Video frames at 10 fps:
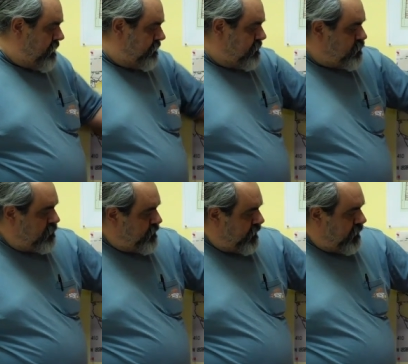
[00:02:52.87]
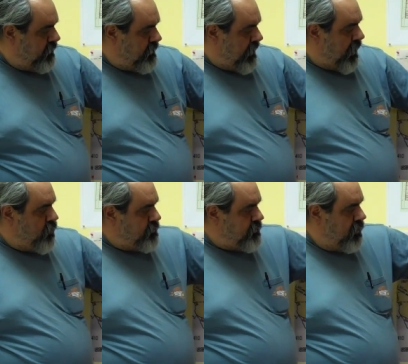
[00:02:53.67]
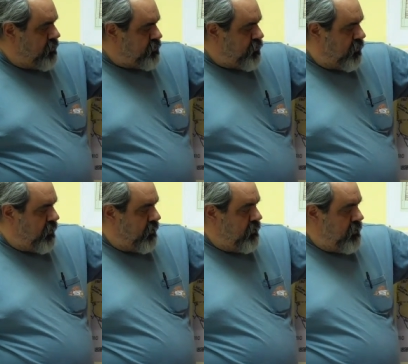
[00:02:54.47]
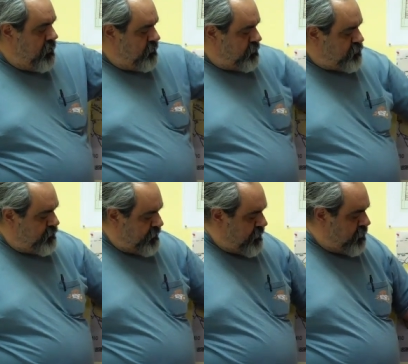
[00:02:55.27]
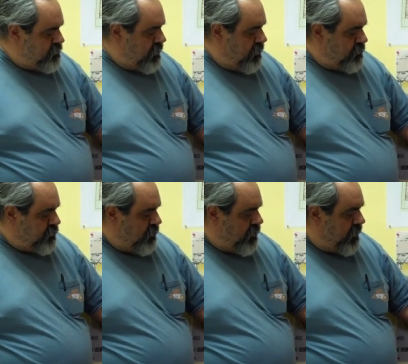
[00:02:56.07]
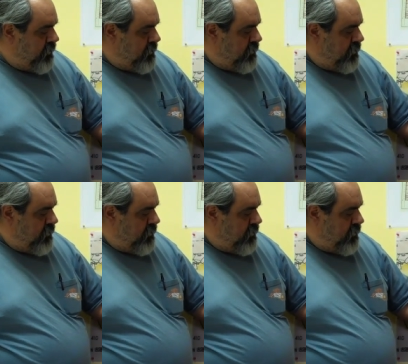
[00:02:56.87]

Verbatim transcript: that this would be our territory, this would be their territory.